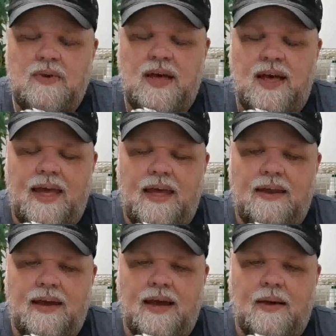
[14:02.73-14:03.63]
now,
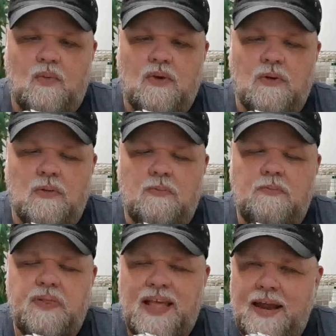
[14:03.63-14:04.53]
and we're
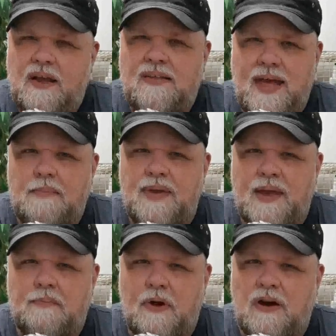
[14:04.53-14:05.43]
planning on that
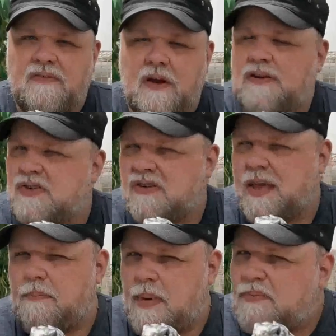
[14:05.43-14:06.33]
being part of our
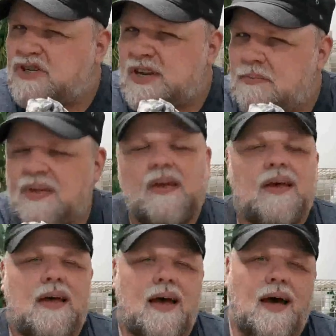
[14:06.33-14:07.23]
sort of like membership
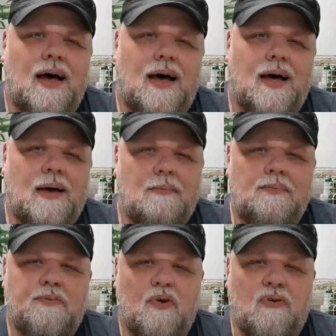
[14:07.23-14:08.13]

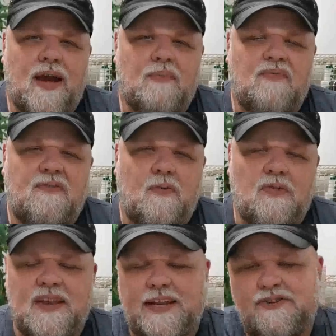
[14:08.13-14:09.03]
program
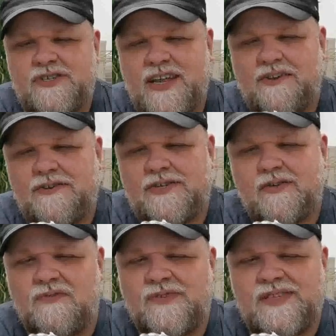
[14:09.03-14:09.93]
for the Nature Center.
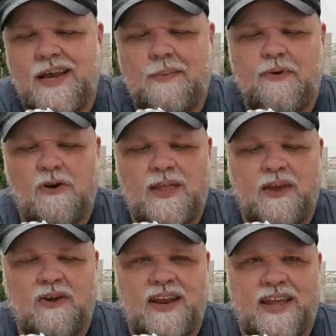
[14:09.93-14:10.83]
So if you sign up
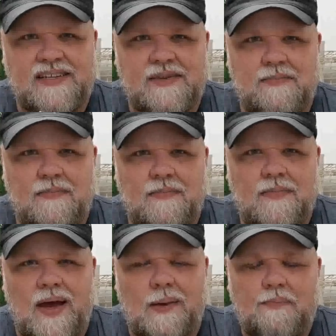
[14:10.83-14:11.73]
early, you're going to get
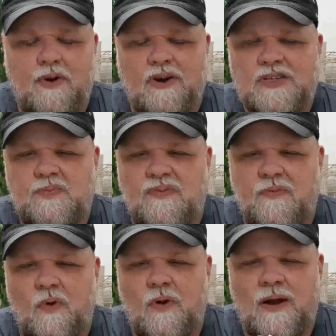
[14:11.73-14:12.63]
some perks
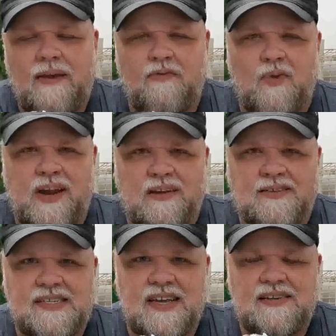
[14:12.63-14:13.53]
before everyone
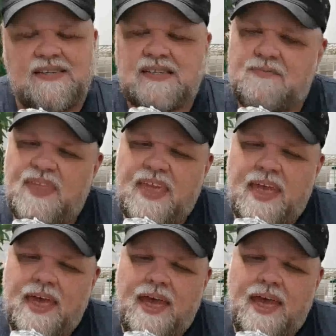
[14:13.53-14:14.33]
else does.